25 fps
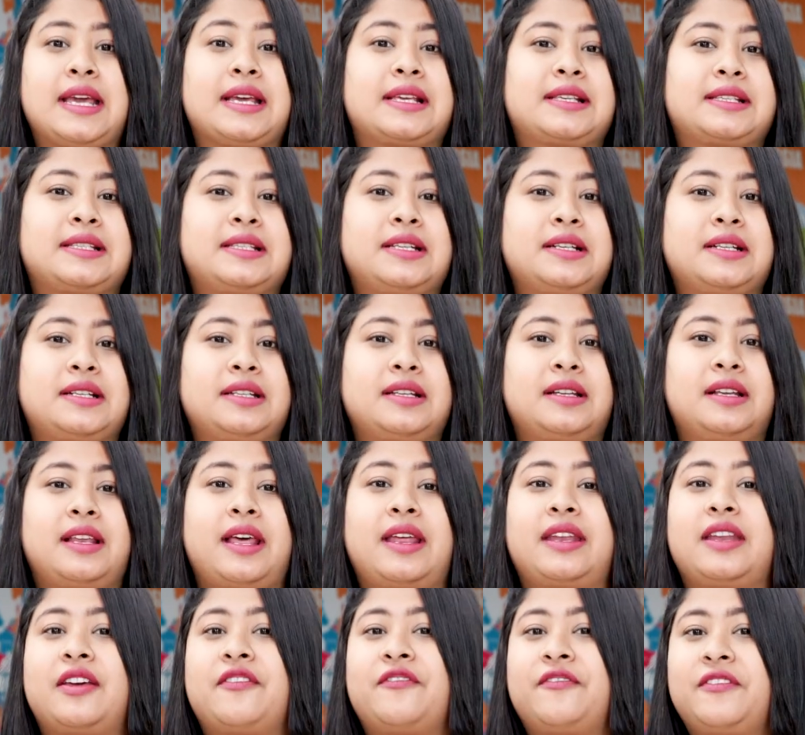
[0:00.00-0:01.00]
external
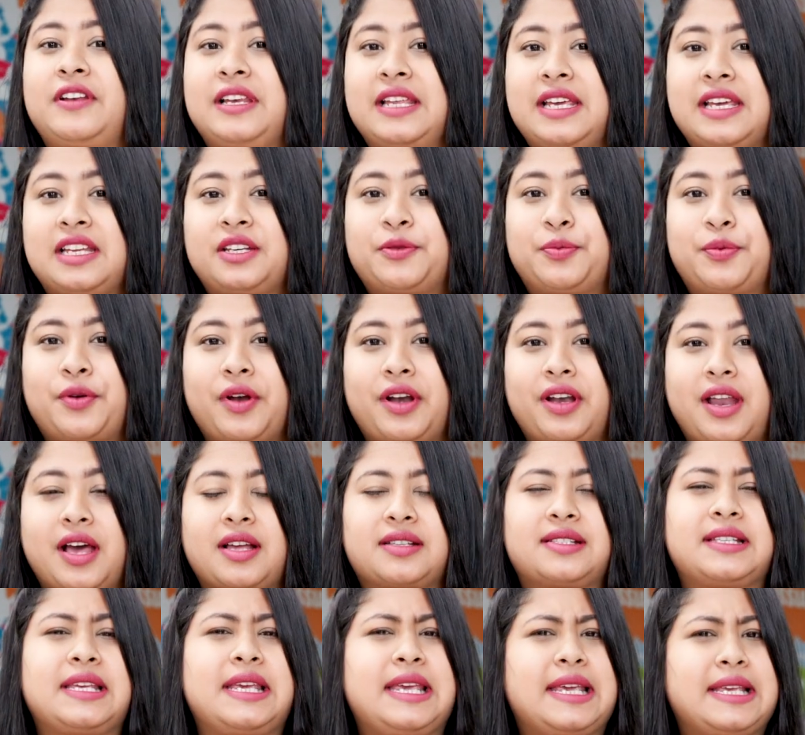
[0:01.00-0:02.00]
and affiliate
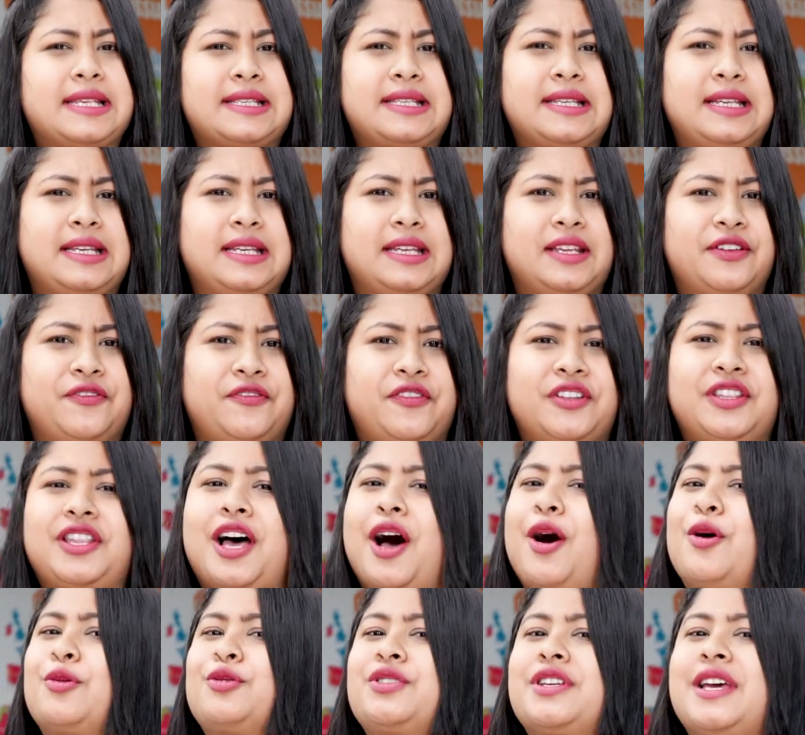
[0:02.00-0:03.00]
products easily
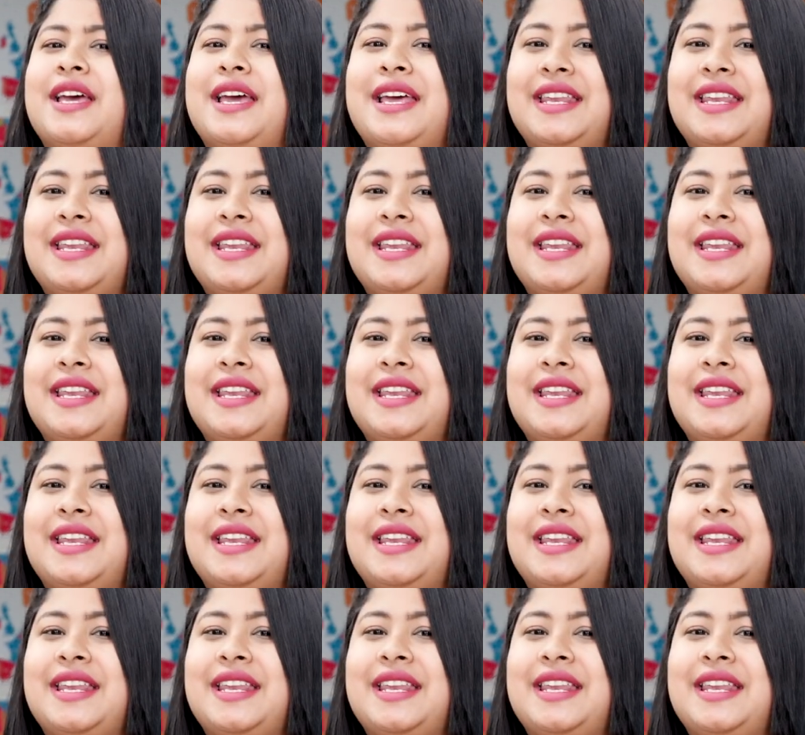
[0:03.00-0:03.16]
without